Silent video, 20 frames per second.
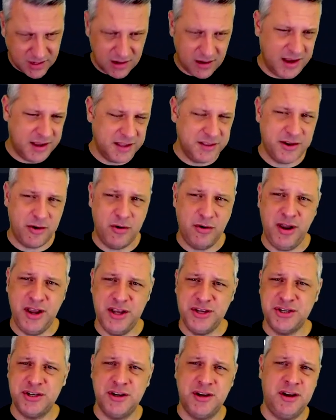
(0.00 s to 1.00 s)

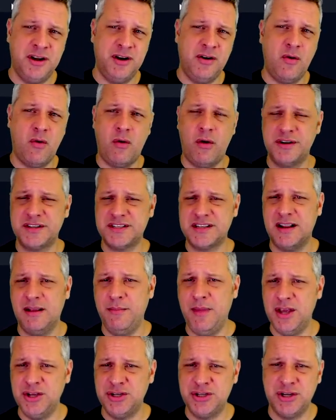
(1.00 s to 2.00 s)
interrogation or
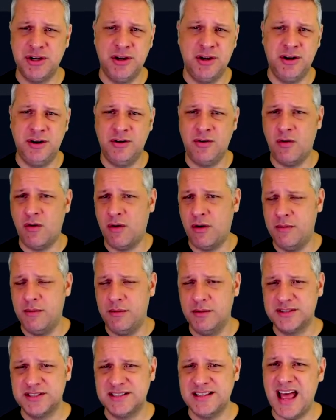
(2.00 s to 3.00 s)
exclamation or
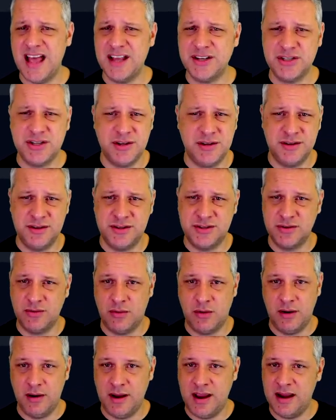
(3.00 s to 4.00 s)
slashes
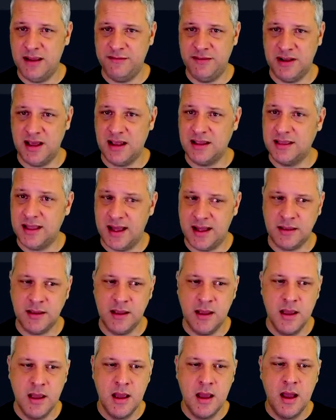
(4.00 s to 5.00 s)
or anything like that.
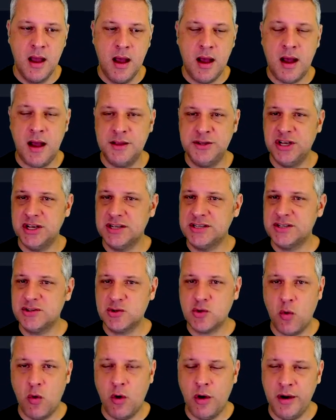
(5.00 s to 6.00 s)
Just
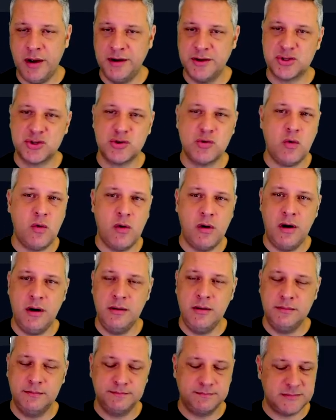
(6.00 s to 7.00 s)
score
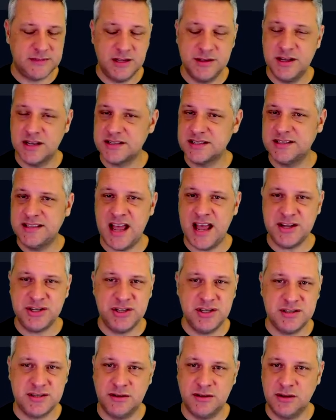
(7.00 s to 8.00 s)
underscore, just
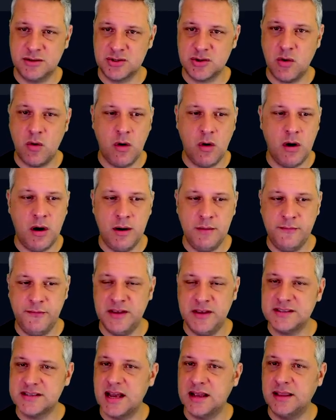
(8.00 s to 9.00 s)
dashes underscore,
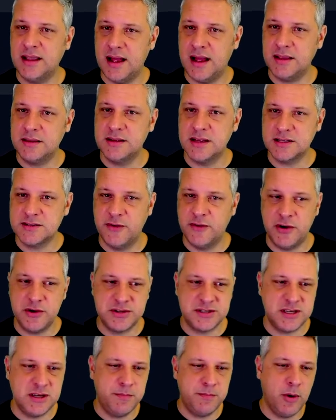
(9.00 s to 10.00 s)
things like that, just very
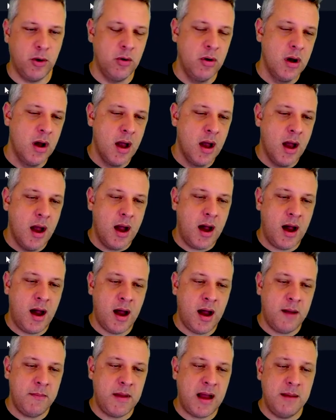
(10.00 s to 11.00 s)
simple.
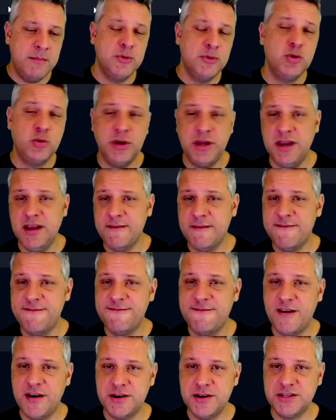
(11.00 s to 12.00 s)
I'm doing here
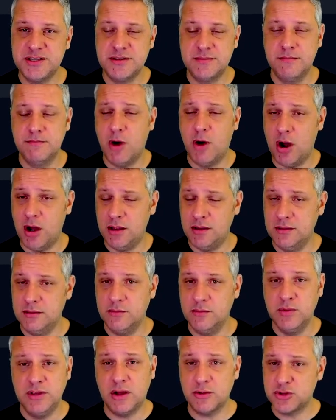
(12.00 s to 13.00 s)
first mod
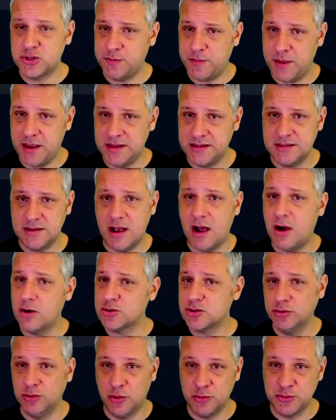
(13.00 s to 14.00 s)
without space,
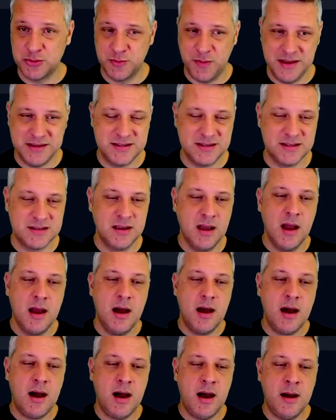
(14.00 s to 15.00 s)
also no spaces.
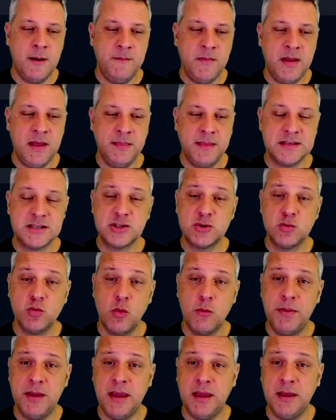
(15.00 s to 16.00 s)
And this
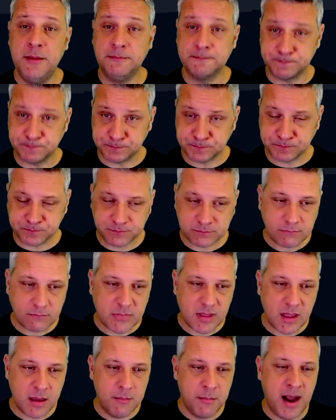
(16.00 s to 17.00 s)
will be
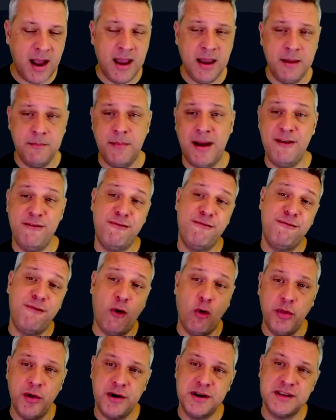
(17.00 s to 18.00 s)
my
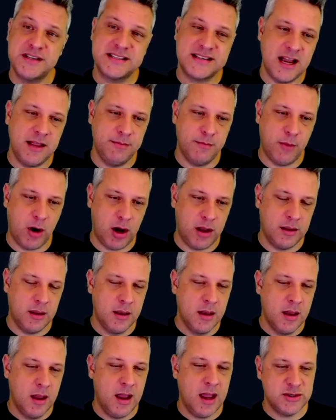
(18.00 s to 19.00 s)
folder inside mod.
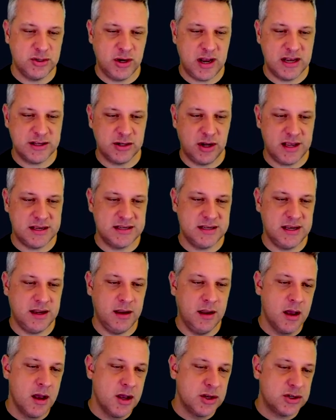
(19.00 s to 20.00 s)
as you guys gonna
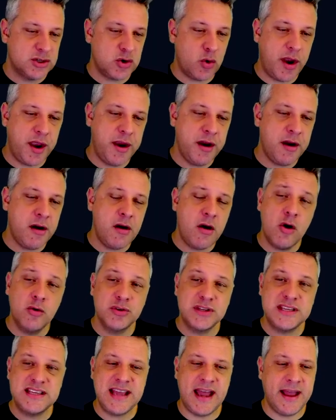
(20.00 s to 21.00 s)
see. So here
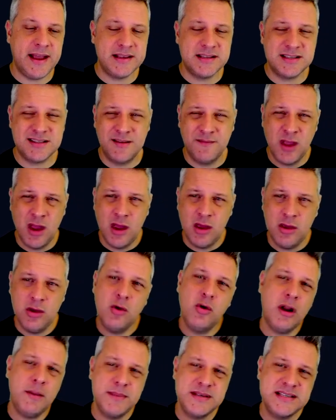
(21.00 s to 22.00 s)
on tags, you're
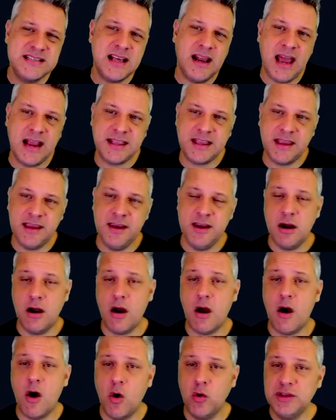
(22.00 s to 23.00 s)
gonna be selecting
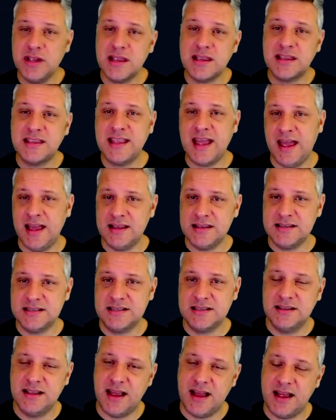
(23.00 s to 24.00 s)
here all the
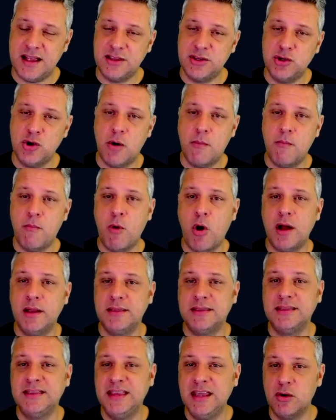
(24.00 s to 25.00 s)
tags that your
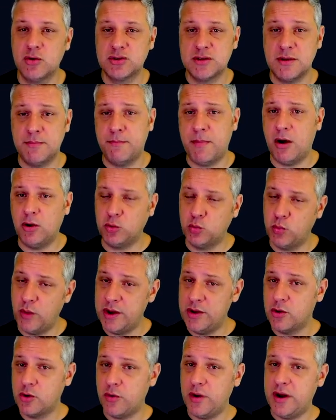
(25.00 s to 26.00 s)
mod deals about when
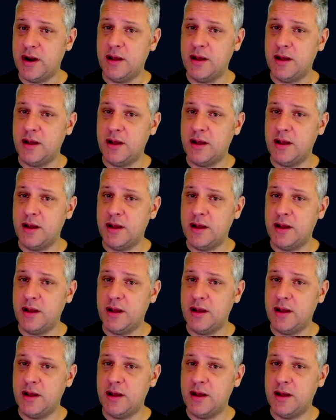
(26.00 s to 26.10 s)
you create a